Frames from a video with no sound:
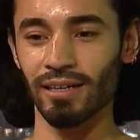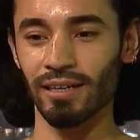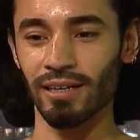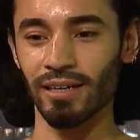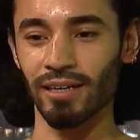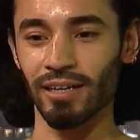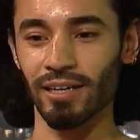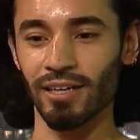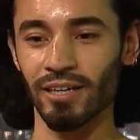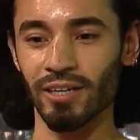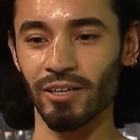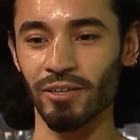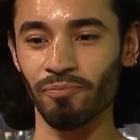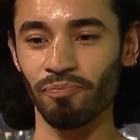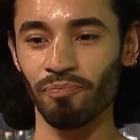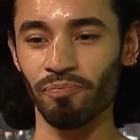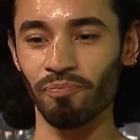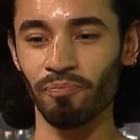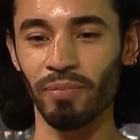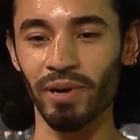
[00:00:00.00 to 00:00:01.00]

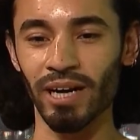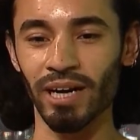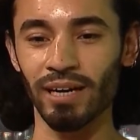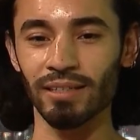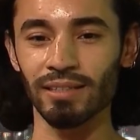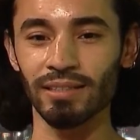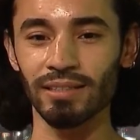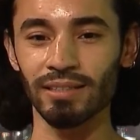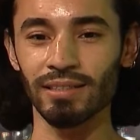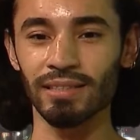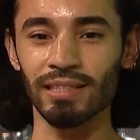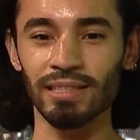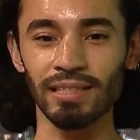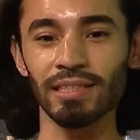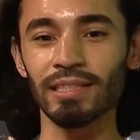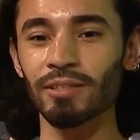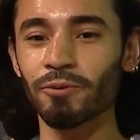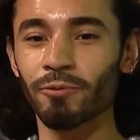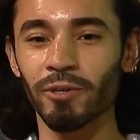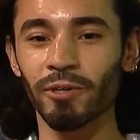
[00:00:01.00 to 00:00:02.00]
But
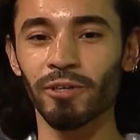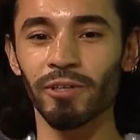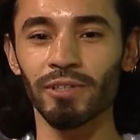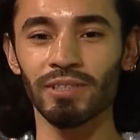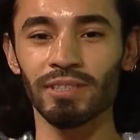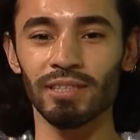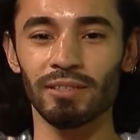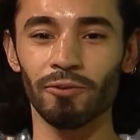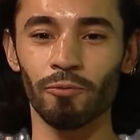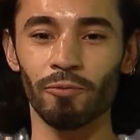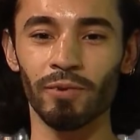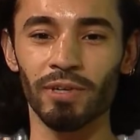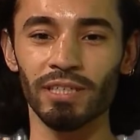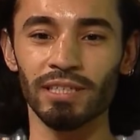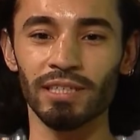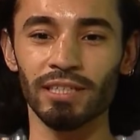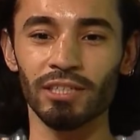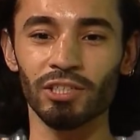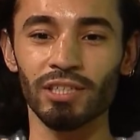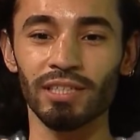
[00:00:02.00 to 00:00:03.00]
Disney World was
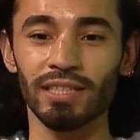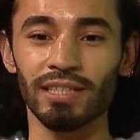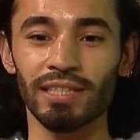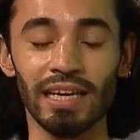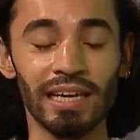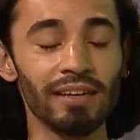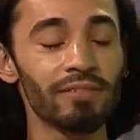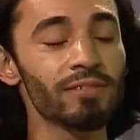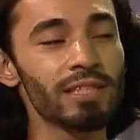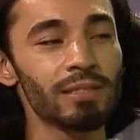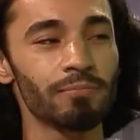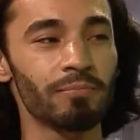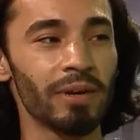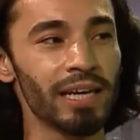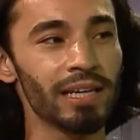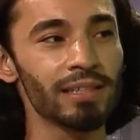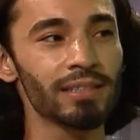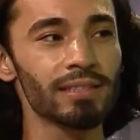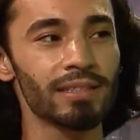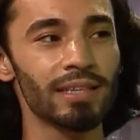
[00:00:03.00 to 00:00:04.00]
such a safe
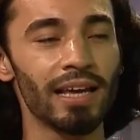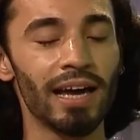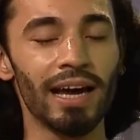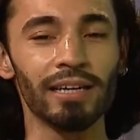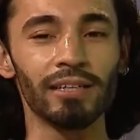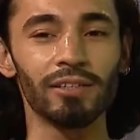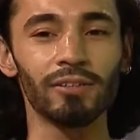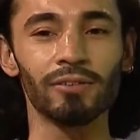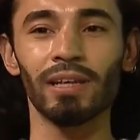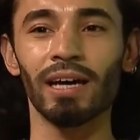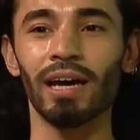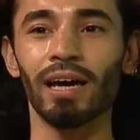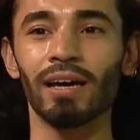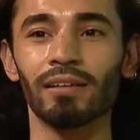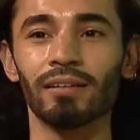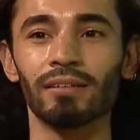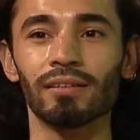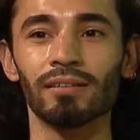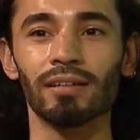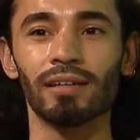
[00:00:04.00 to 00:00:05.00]
space. I knew that
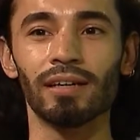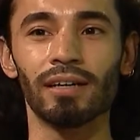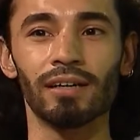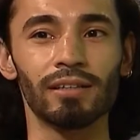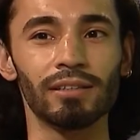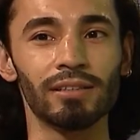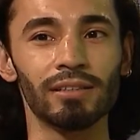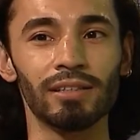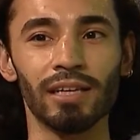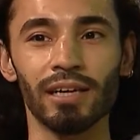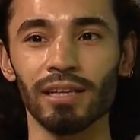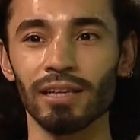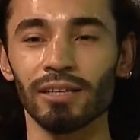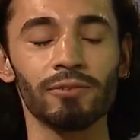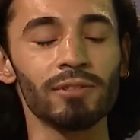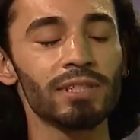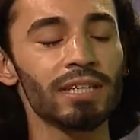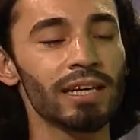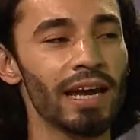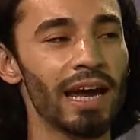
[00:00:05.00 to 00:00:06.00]
nothing
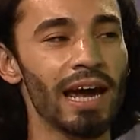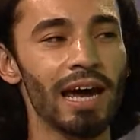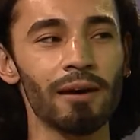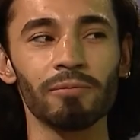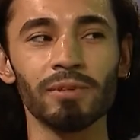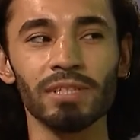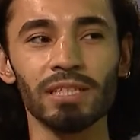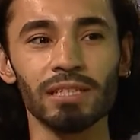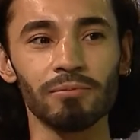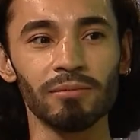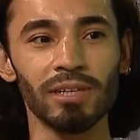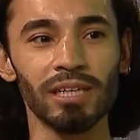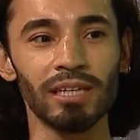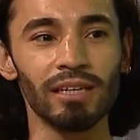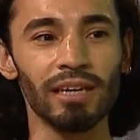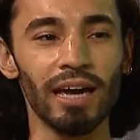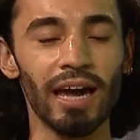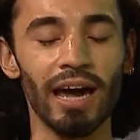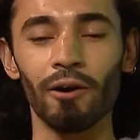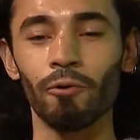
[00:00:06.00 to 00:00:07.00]
was going to happen to me.
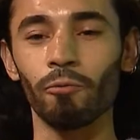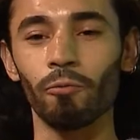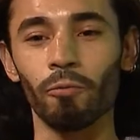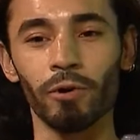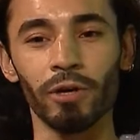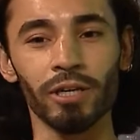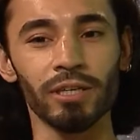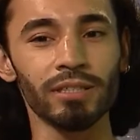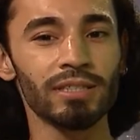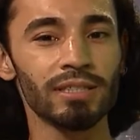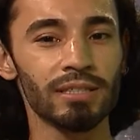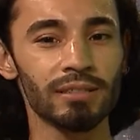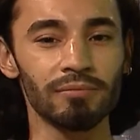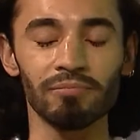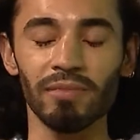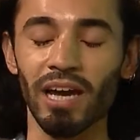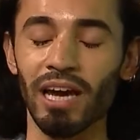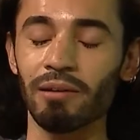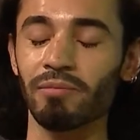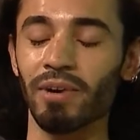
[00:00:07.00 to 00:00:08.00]
At worst,
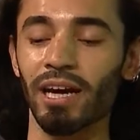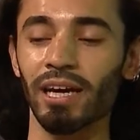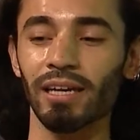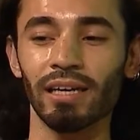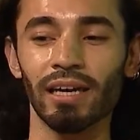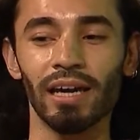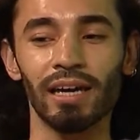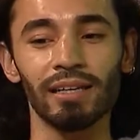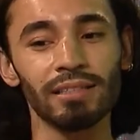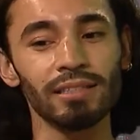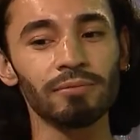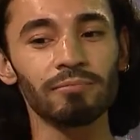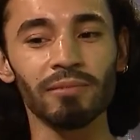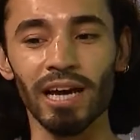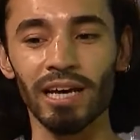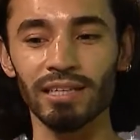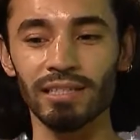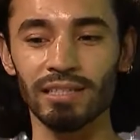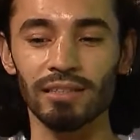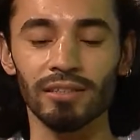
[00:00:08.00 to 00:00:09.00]
I might get some
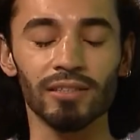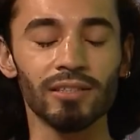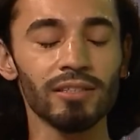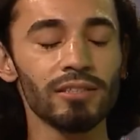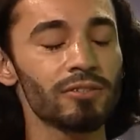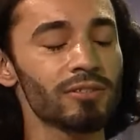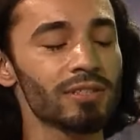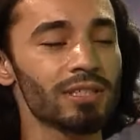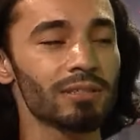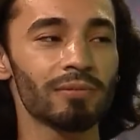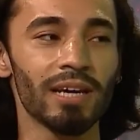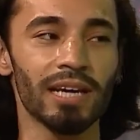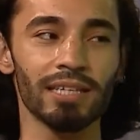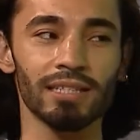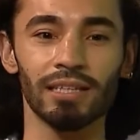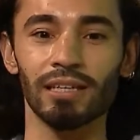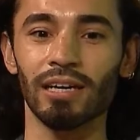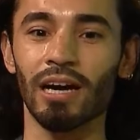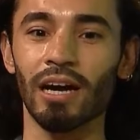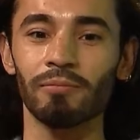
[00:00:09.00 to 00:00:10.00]
nasty looks or some
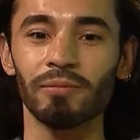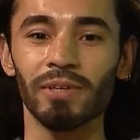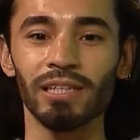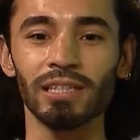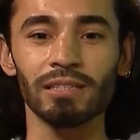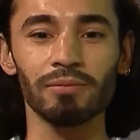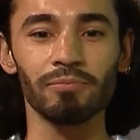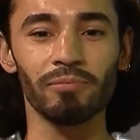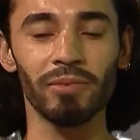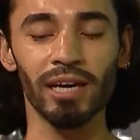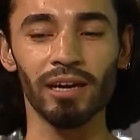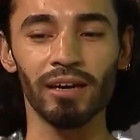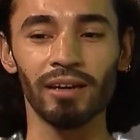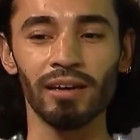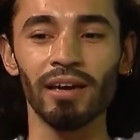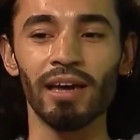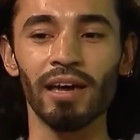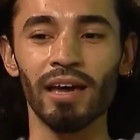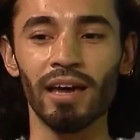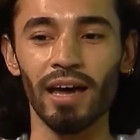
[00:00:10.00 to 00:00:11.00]
nasty comments, but
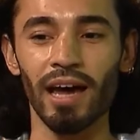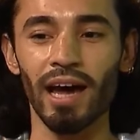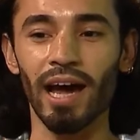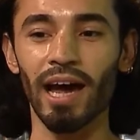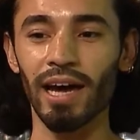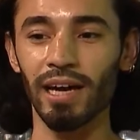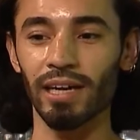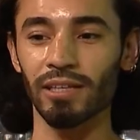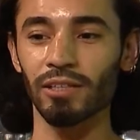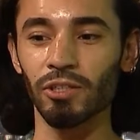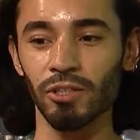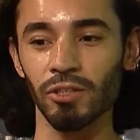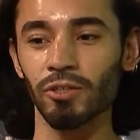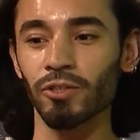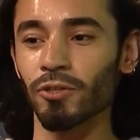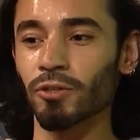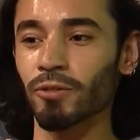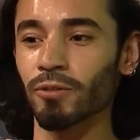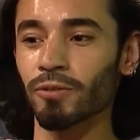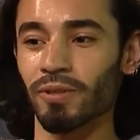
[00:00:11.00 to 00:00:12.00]
I
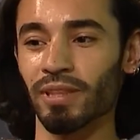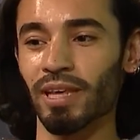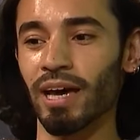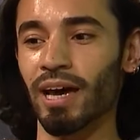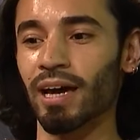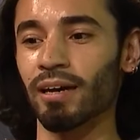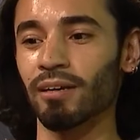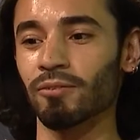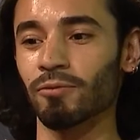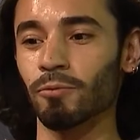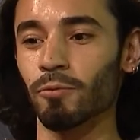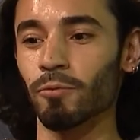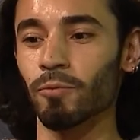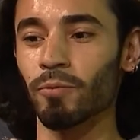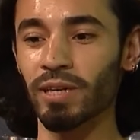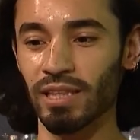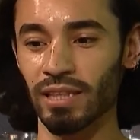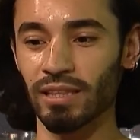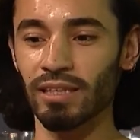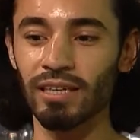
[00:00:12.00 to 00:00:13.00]
knew that
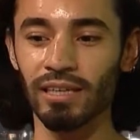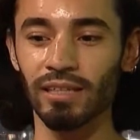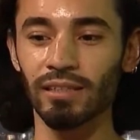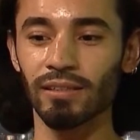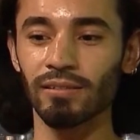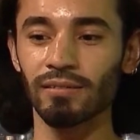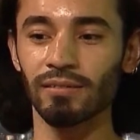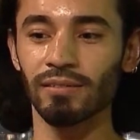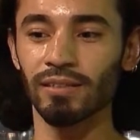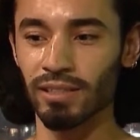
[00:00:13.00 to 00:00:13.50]
within